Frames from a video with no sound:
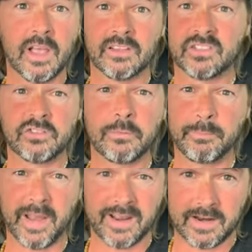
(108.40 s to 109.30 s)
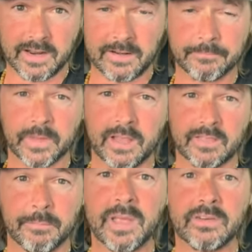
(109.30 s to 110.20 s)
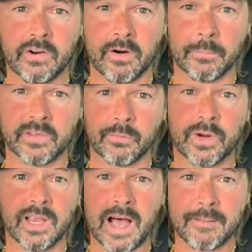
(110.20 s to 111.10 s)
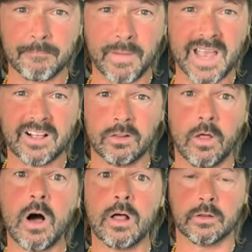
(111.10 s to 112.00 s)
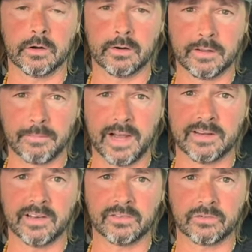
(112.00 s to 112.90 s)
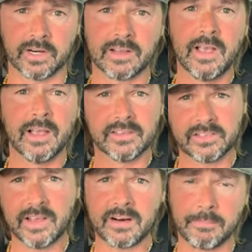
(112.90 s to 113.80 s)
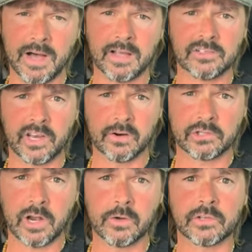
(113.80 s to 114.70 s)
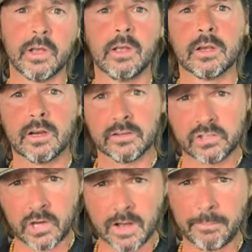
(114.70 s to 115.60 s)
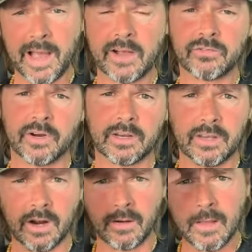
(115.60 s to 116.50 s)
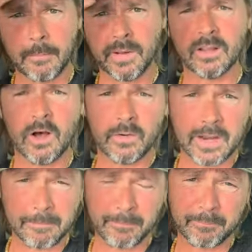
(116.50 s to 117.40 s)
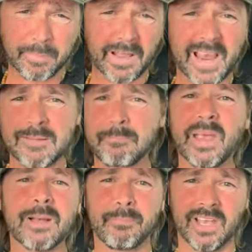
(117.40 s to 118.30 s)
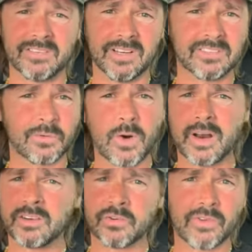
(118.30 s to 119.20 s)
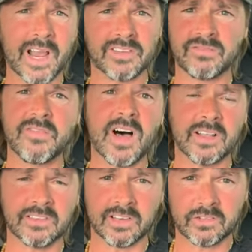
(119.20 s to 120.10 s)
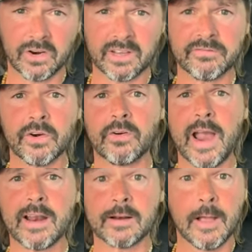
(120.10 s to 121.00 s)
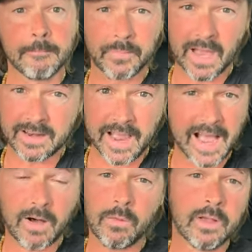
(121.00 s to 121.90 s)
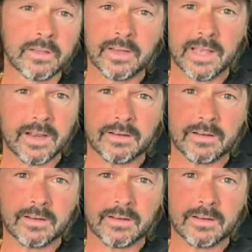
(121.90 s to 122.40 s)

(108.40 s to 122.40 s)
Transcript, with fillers: stupidity in the midterms. And we got Mike Lawler in my district instead of Mondaire Jones because Sean Patrick, you know, Maloney played big business and wanted to raise funds and took it for granted. And now you get